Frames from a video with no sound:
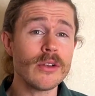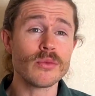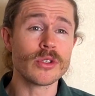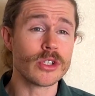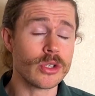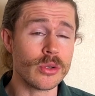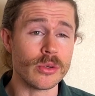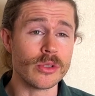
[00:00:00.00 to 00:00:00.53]

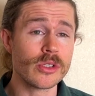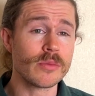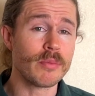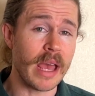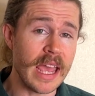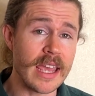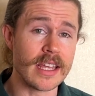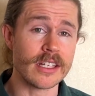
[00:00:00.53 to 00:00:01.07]
reduce
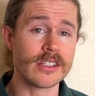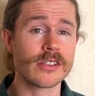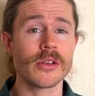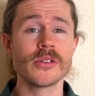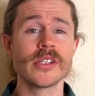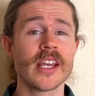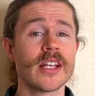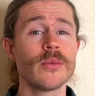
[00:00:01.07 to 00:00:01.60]
pain
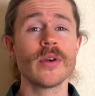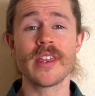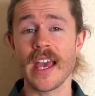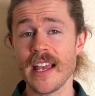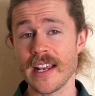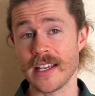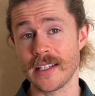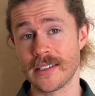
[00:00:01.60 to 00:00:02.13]
associated with
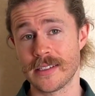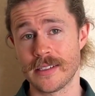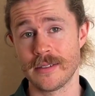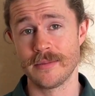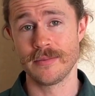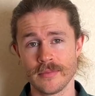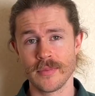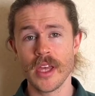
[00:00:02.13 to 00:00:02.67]
headaches.
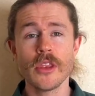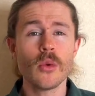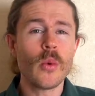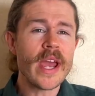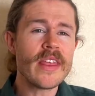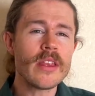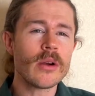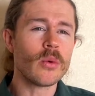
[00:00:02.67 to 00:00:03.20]
And the
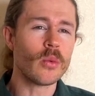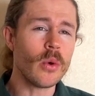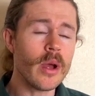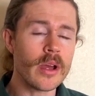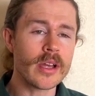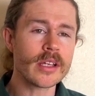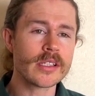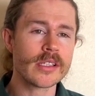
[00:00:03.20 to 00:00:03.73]
way that it
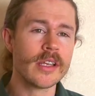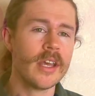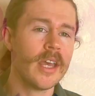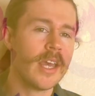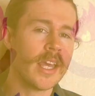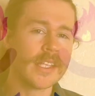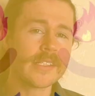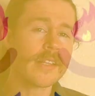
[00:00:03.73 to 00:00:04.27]
works is